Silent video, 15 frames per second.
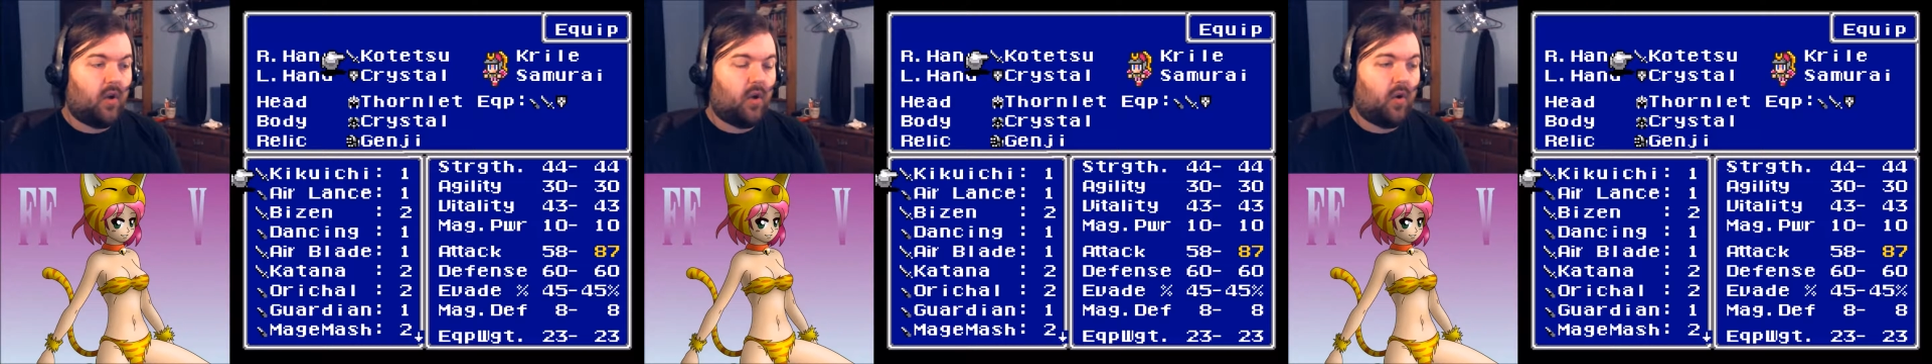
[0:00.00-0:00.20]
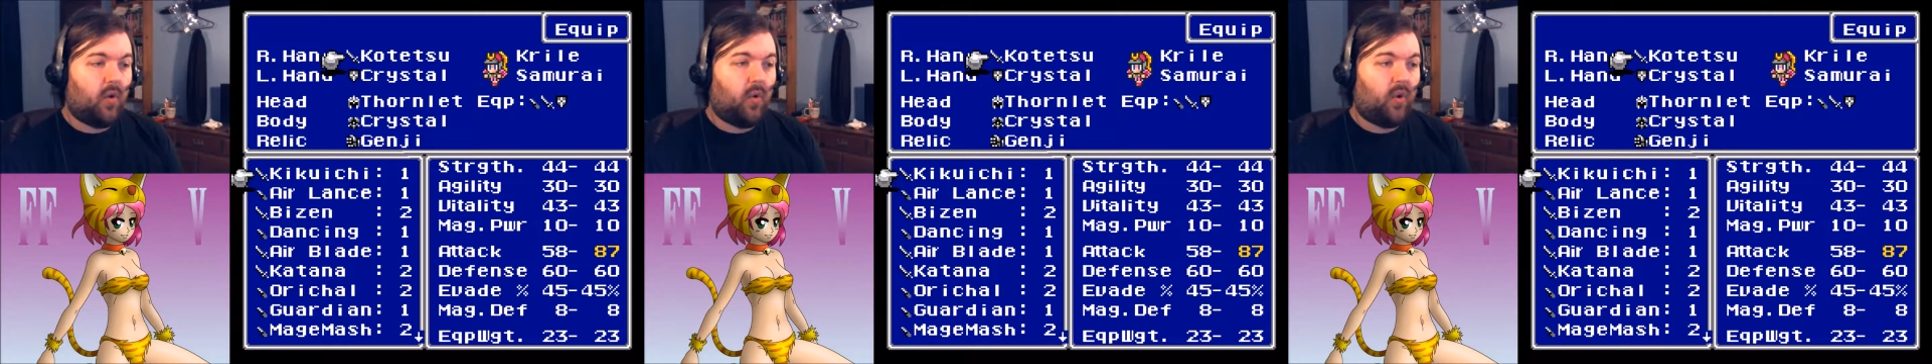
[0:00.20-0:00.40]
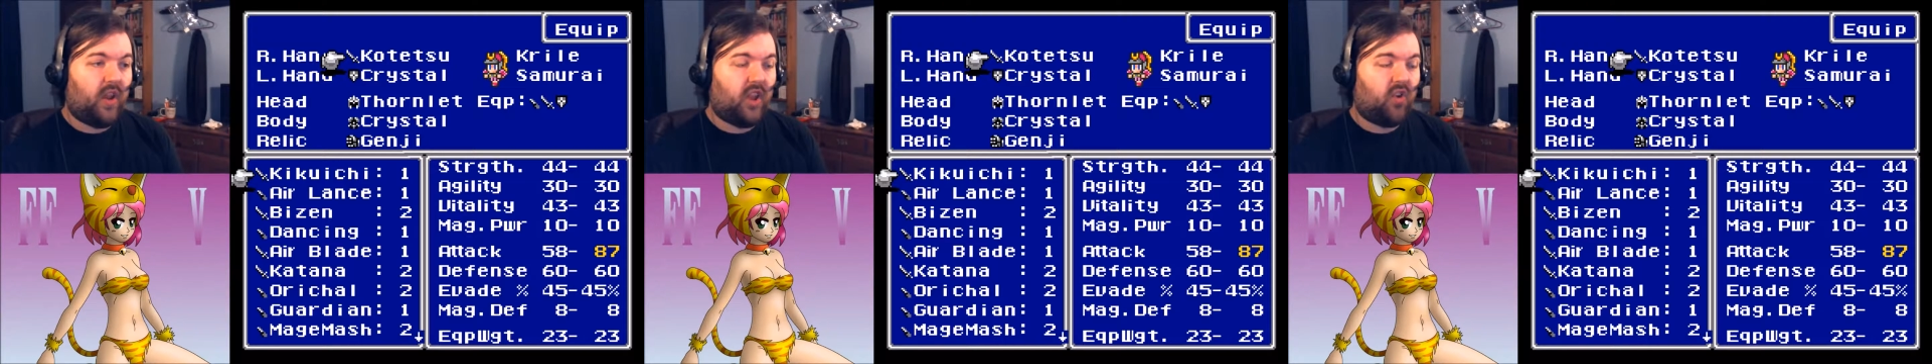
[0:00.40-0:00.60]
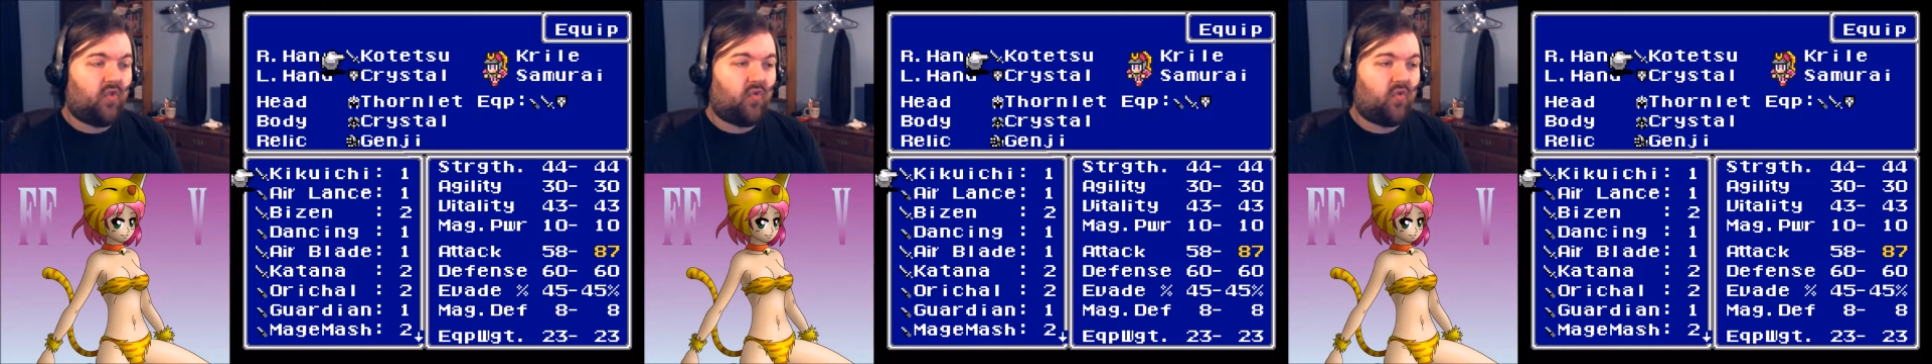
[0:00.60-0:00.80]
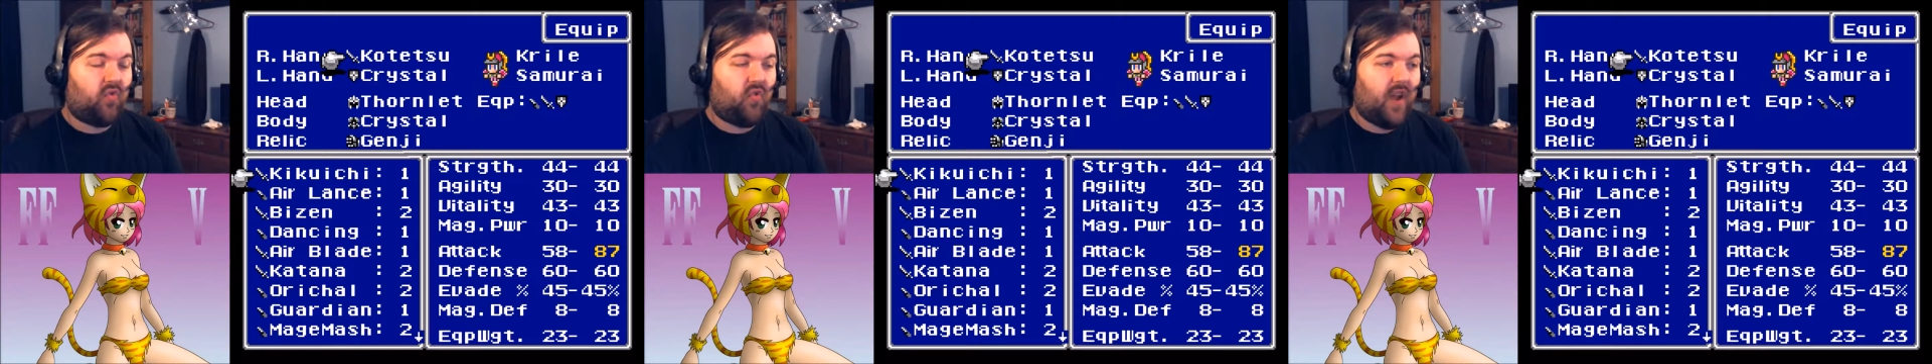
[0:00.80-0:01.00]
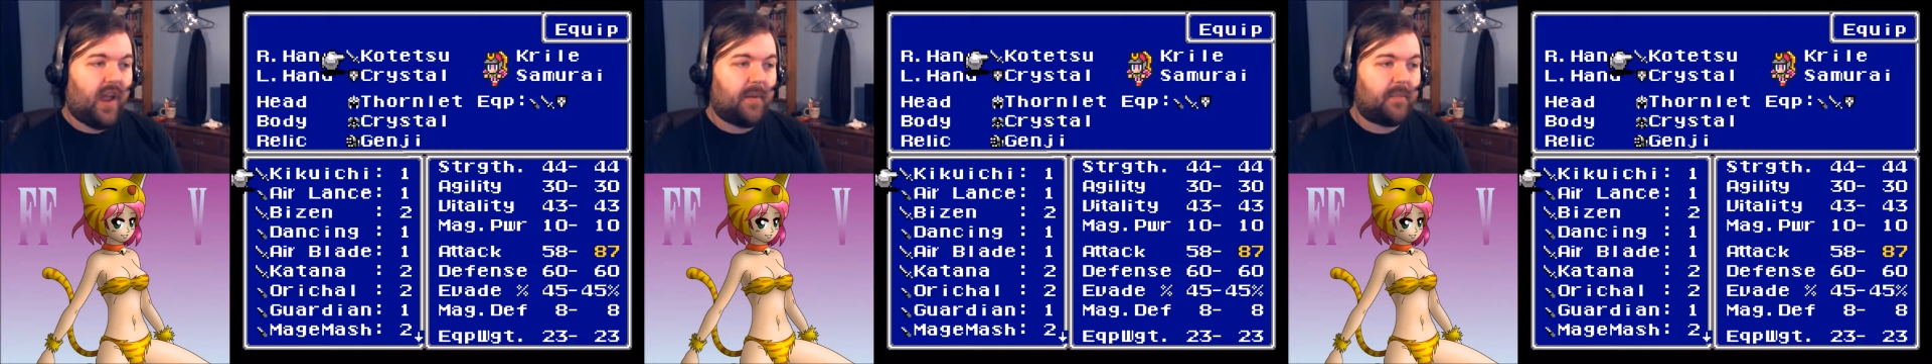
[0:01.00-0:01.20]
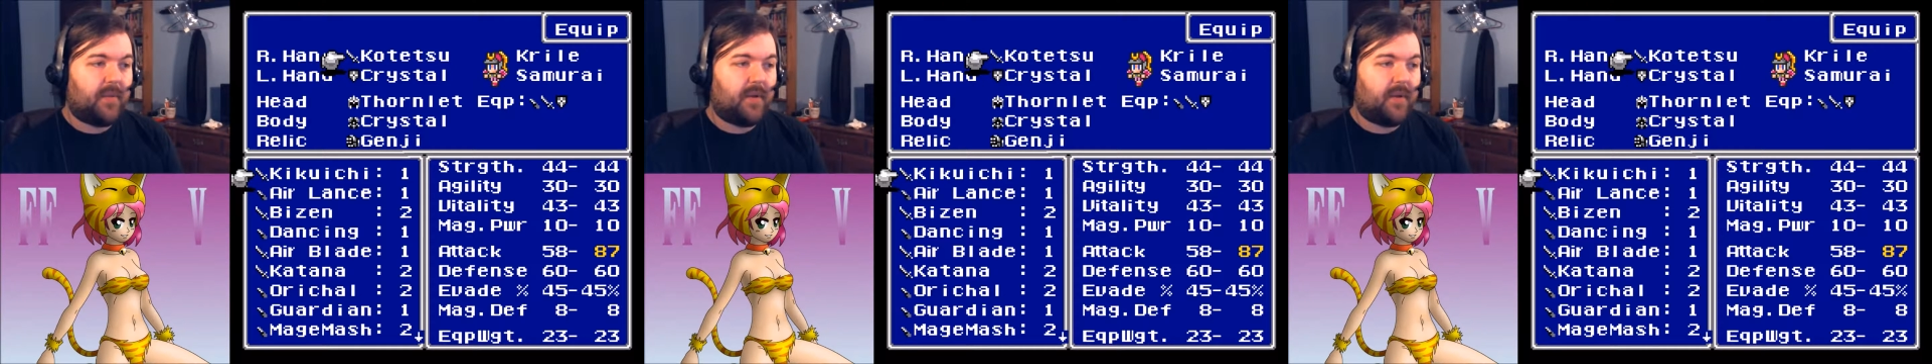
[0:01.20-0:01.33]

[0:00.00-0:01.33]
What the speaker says: Holy crap.